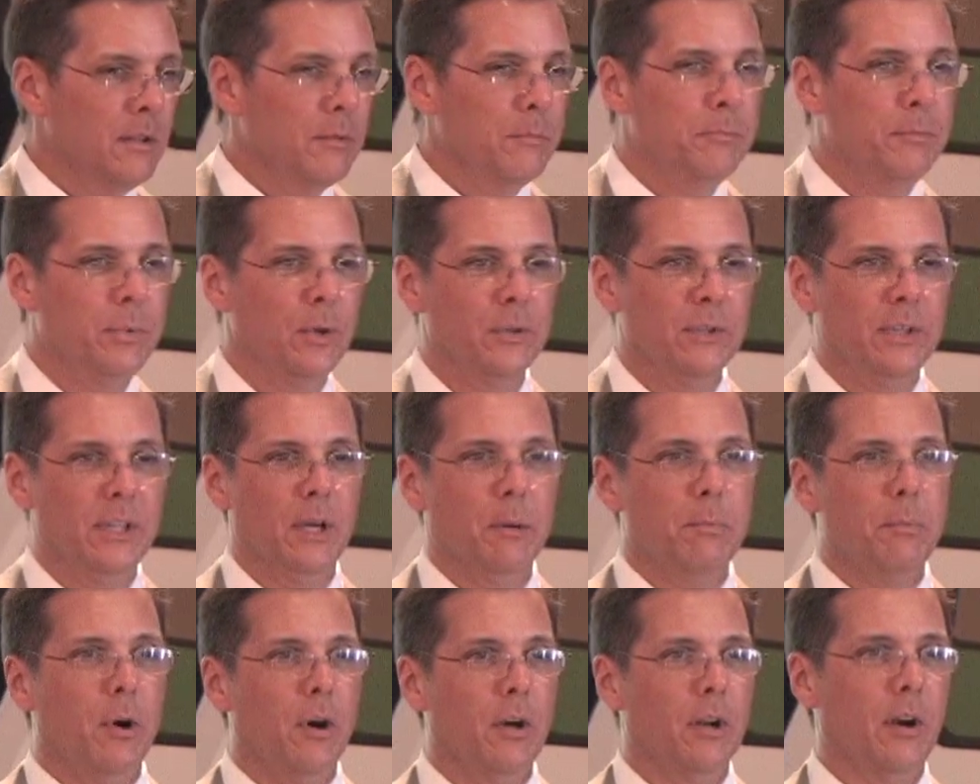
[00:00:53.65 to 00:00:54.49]
building
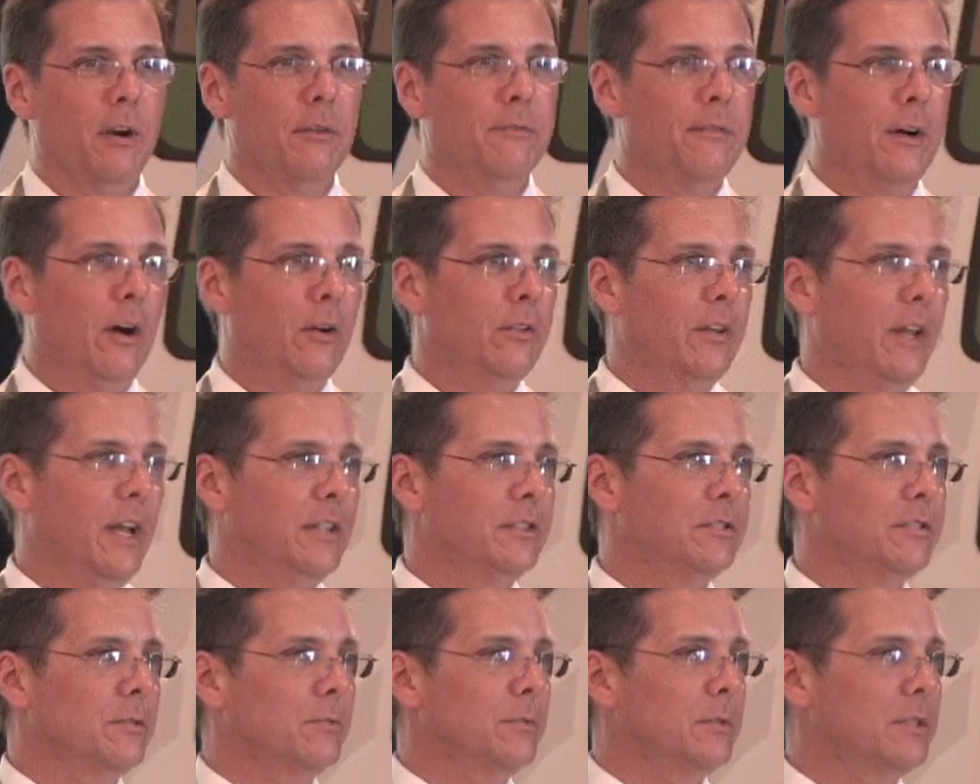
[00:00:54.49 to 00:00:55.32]
upon our
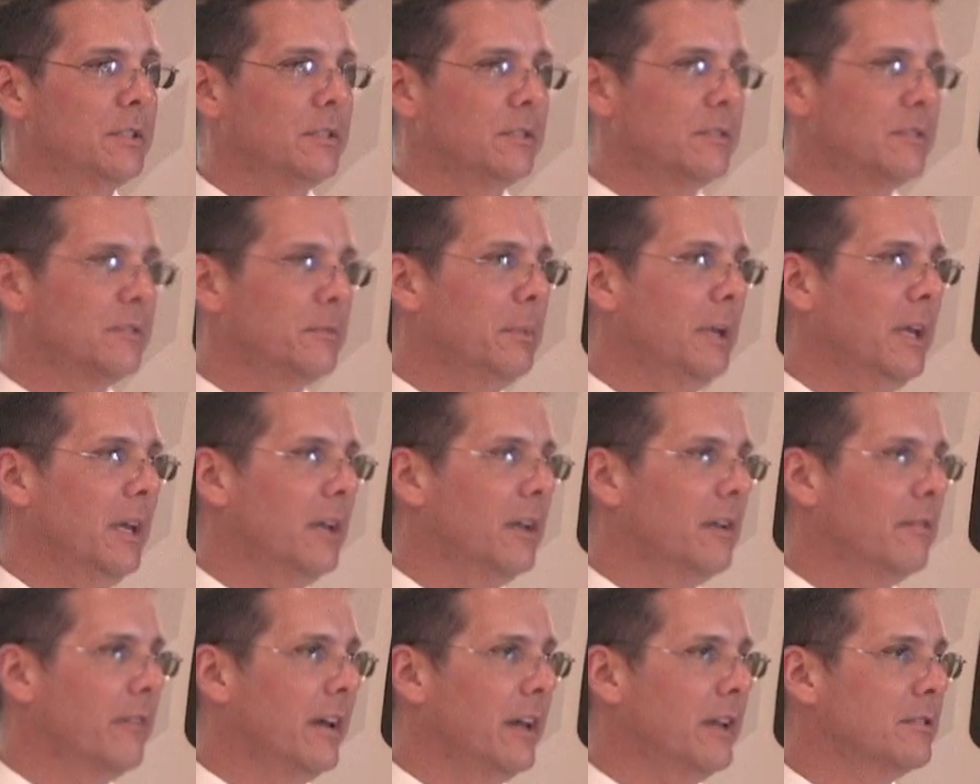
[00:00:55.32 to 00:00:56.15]
foundation, which is to be
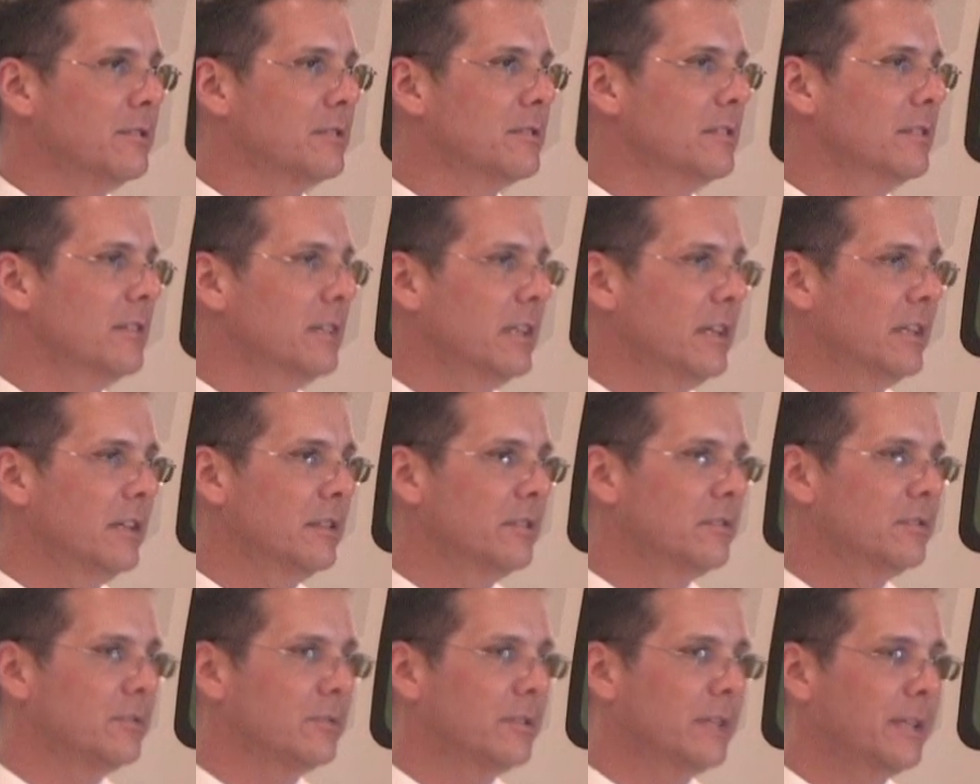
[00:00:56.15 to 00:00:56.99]
innovators in the
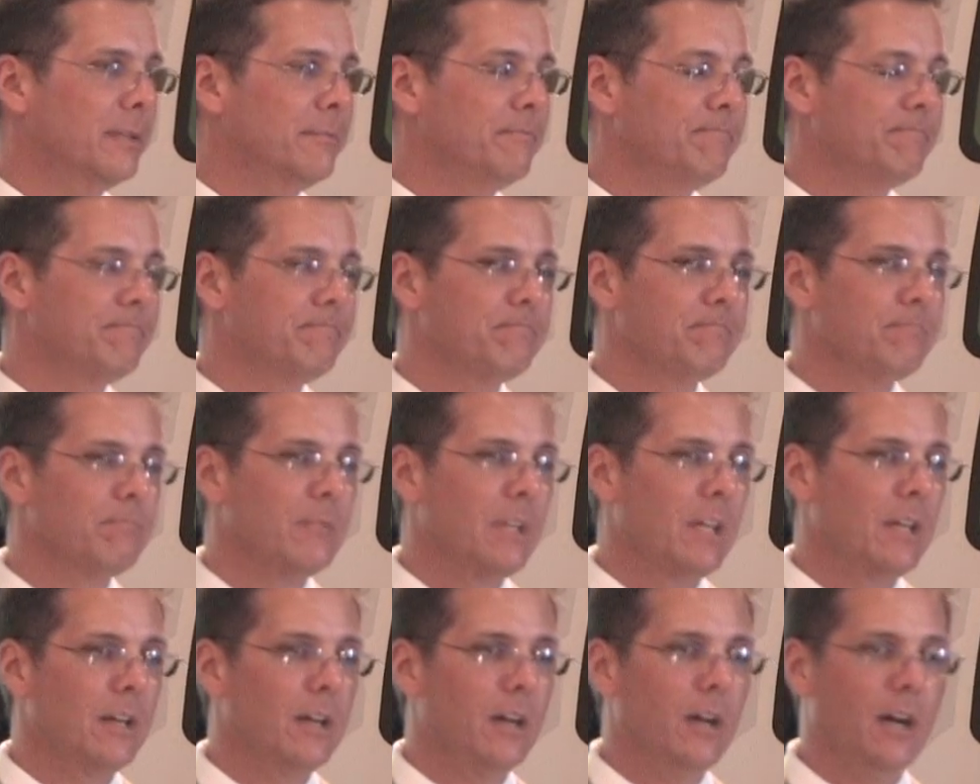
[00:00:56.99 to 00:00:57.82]
industry.
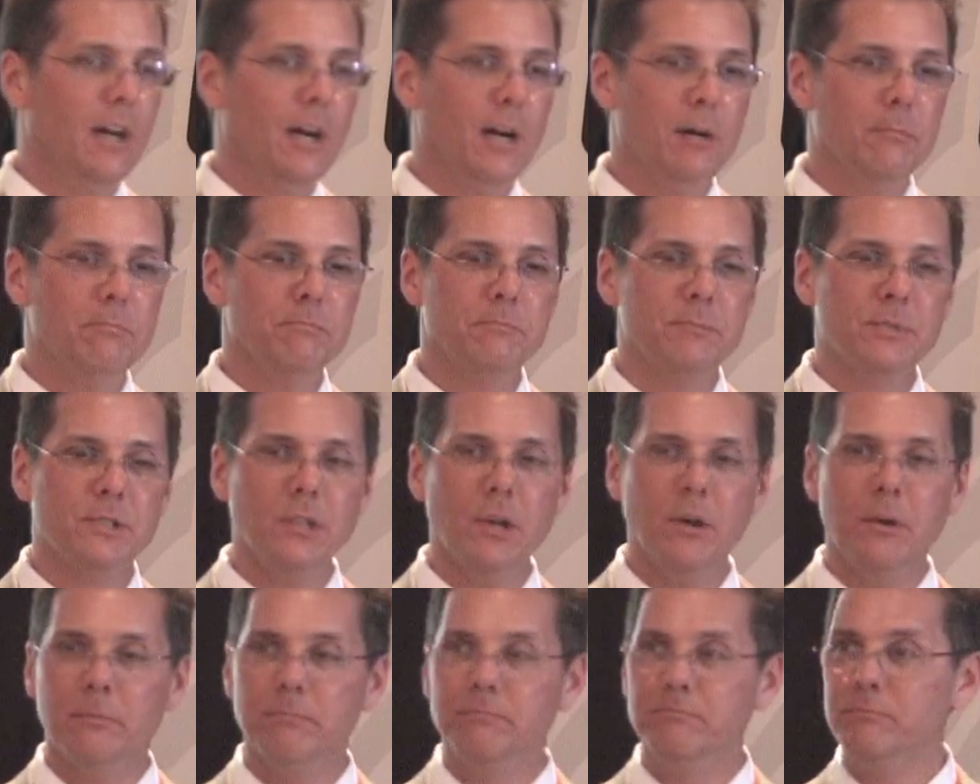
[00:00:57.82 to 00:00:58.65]

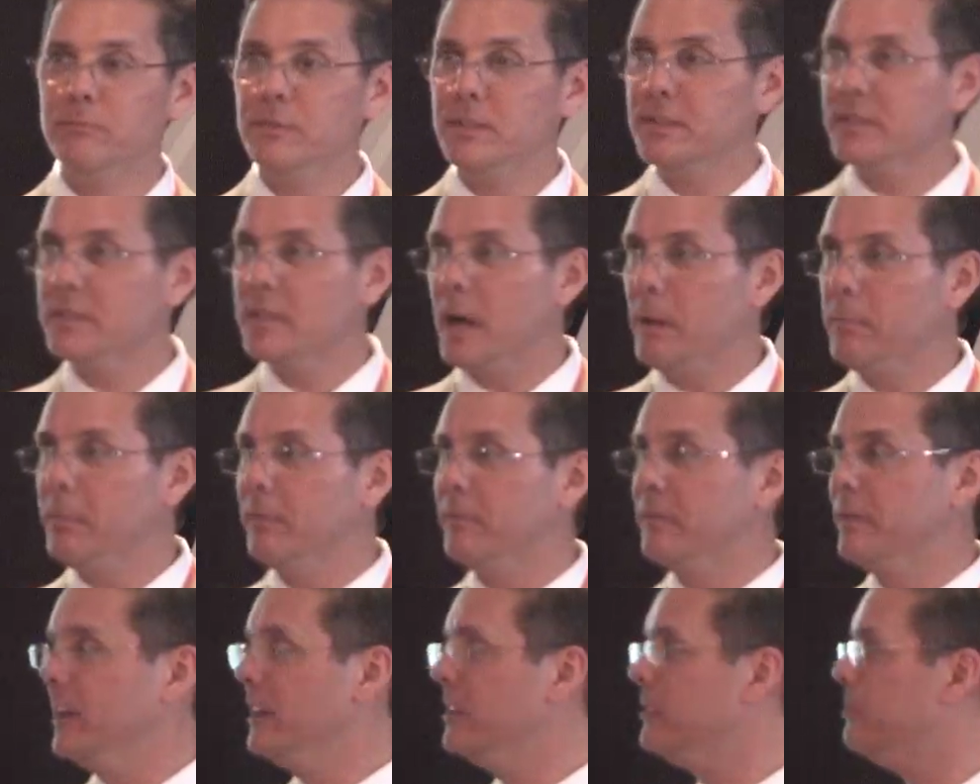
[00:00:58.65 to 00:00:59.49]
So just a couple
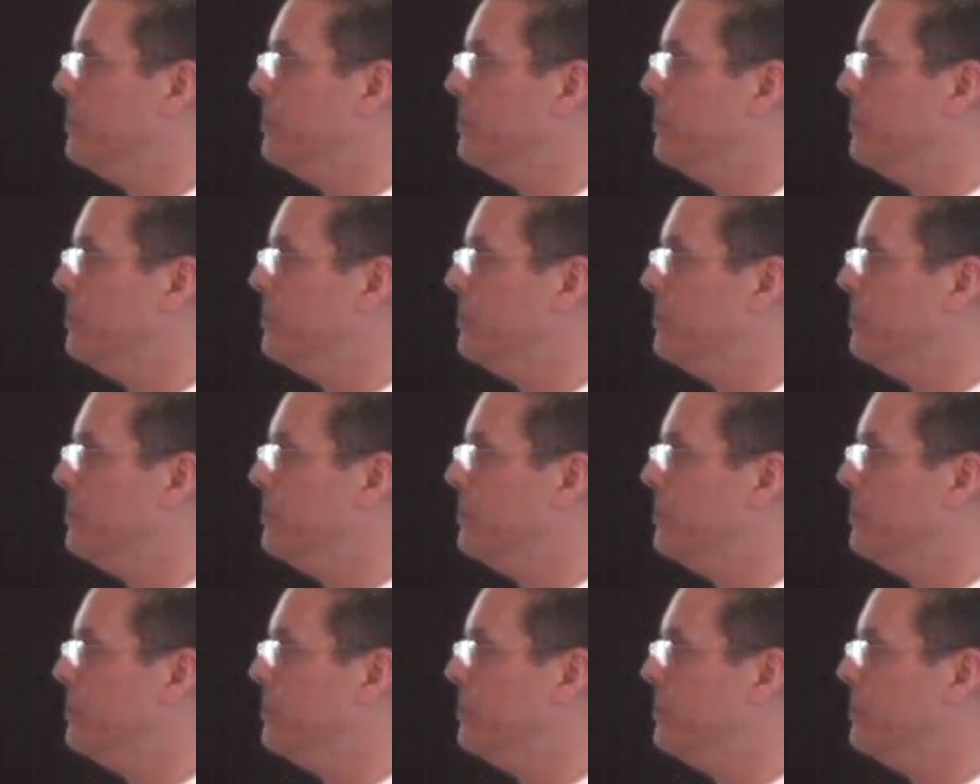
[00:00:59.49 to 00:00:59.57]
of things